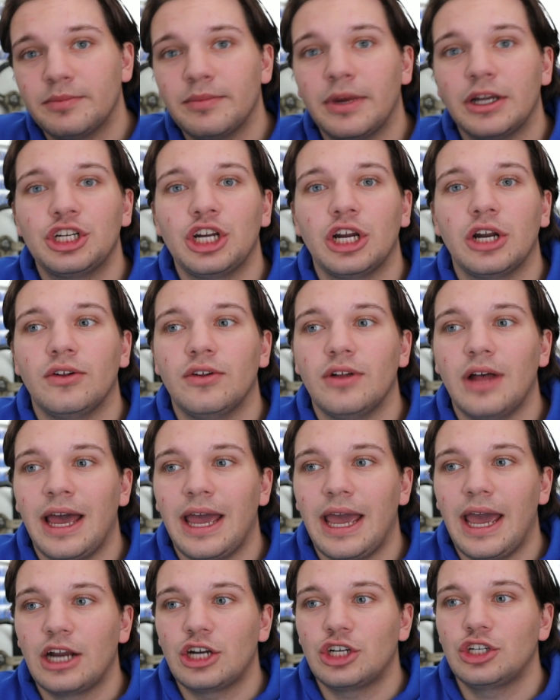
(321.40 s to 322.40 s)
to my channel,
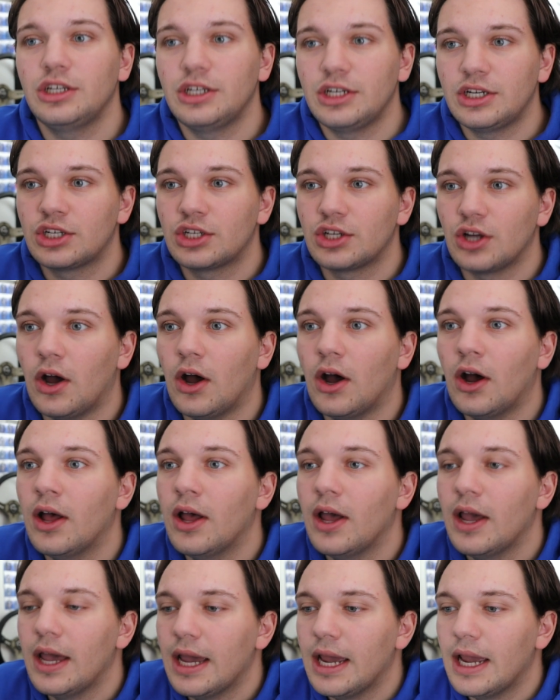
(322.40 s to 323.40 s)
I actually saw
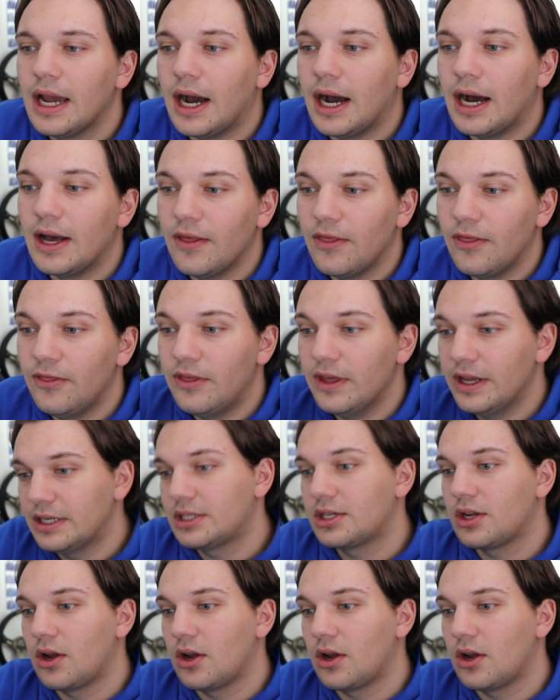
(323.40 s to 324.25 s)
this